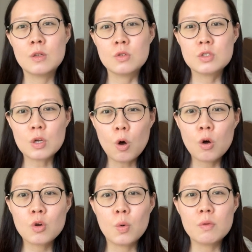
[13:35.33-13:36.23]
So it's an
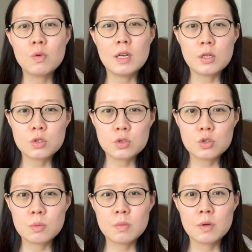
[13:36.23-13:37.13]
ongoing
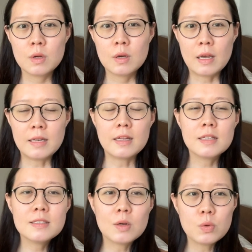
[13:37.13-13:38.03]
relationship, and there are
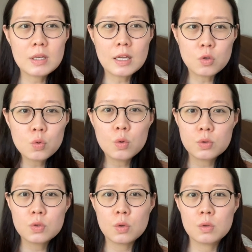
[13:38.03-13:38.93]
things that we can do
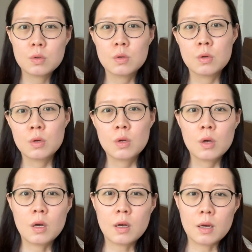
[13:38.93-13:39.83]
also
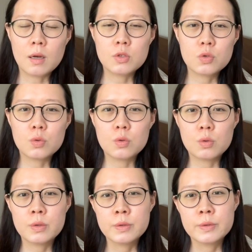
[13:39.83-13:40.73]

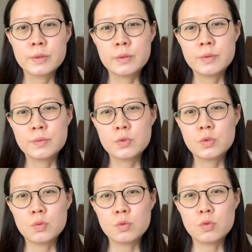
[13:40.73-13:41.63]
to
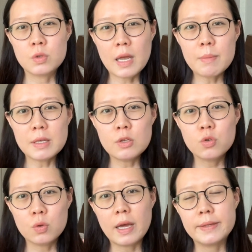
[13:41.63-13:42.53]
tap
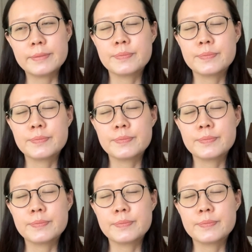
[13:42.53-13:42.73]
into that.